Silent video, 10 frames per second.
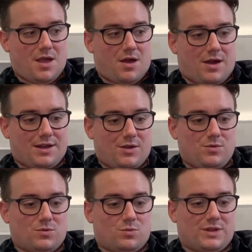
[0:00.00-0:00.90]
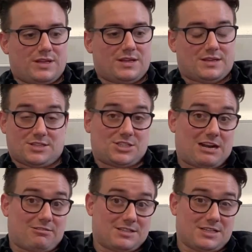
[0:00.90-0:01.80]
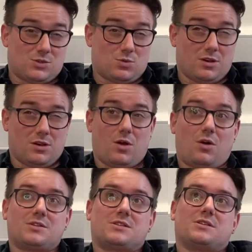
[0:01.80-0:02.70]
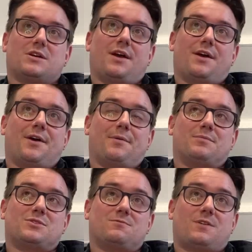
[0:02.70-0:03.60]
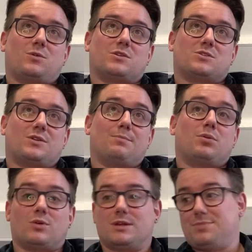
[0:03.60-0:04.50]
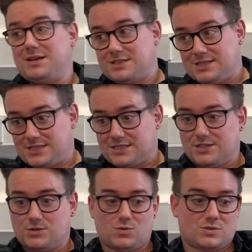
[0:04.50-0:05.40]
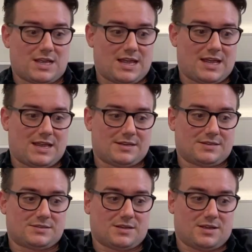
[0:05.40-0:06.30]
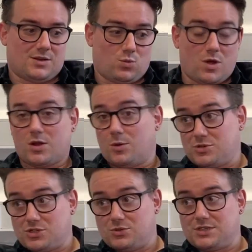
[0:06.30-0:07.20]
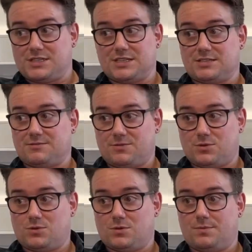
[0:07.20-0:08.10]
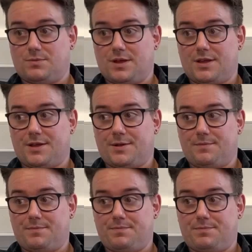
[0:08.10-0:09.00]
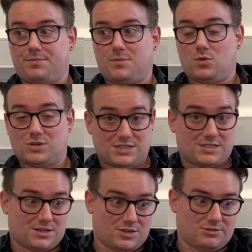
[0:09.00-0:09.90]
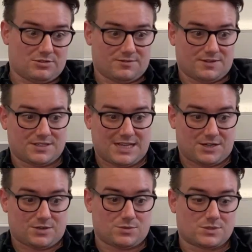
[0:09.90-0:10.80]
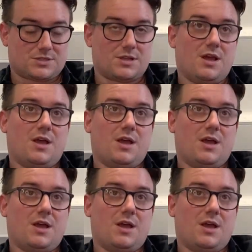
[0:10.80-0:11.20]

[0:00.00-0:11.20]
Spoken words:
I know that we as a charity do a lot to focus on employability skills and work opportunities for autistic and neurodiverse adults.